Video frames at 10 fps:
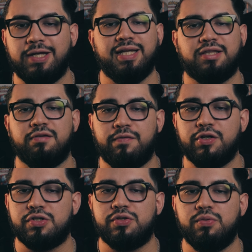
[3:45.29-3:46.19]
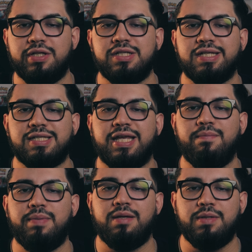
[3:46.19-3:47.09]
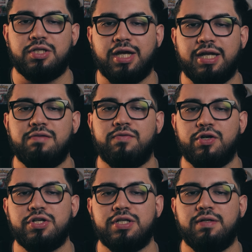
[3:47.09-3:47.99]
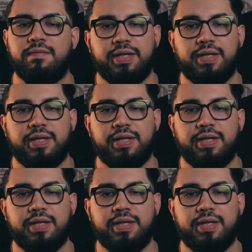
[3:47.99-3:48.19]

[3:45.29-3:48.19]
Unlike the first two, it is just a baby shiny version.